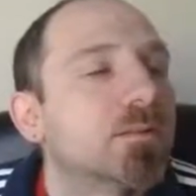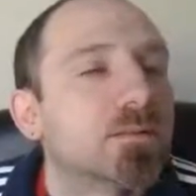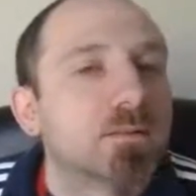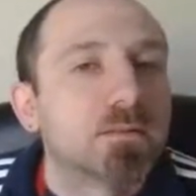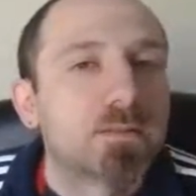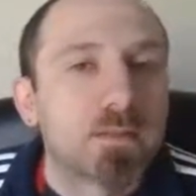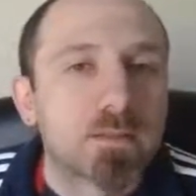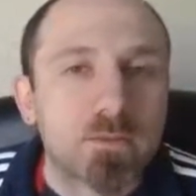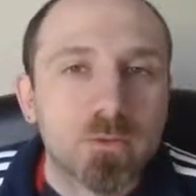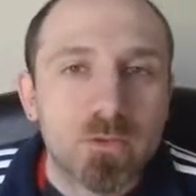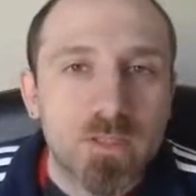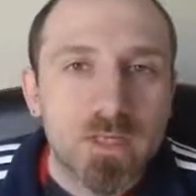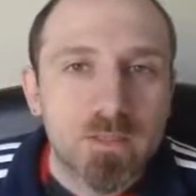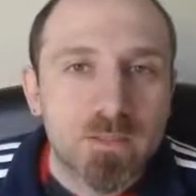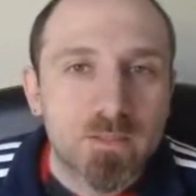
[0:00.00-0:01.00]
There's a good
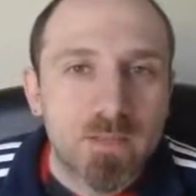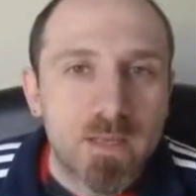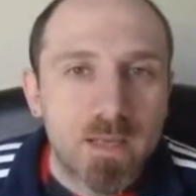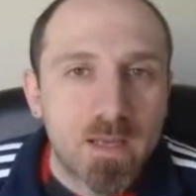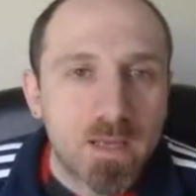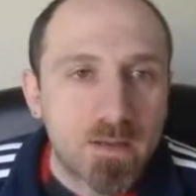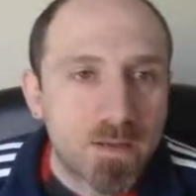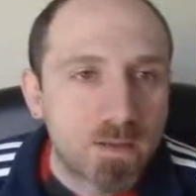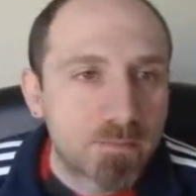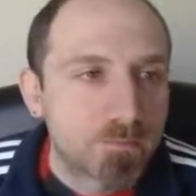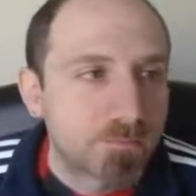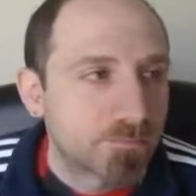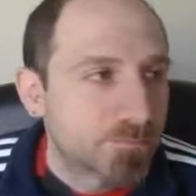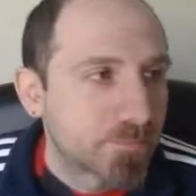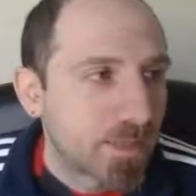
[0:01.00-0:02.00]
chance I'll get
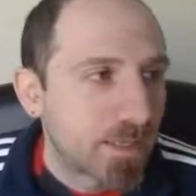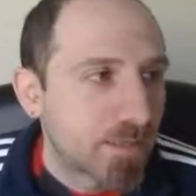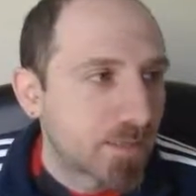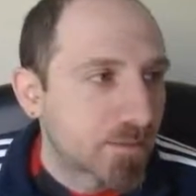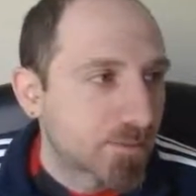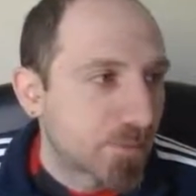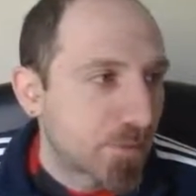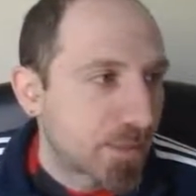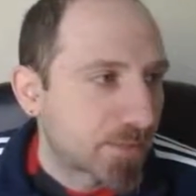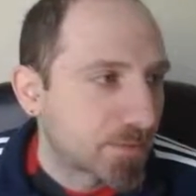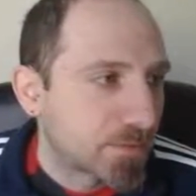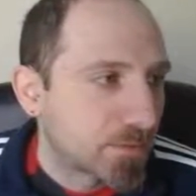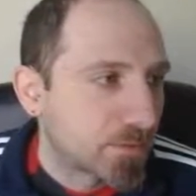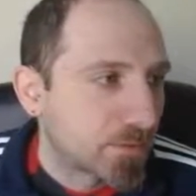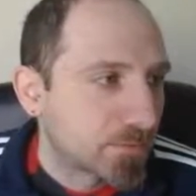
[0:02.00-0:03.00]
cannon spiked
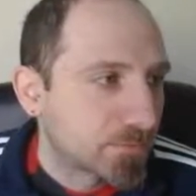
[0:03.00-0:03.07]
a lot.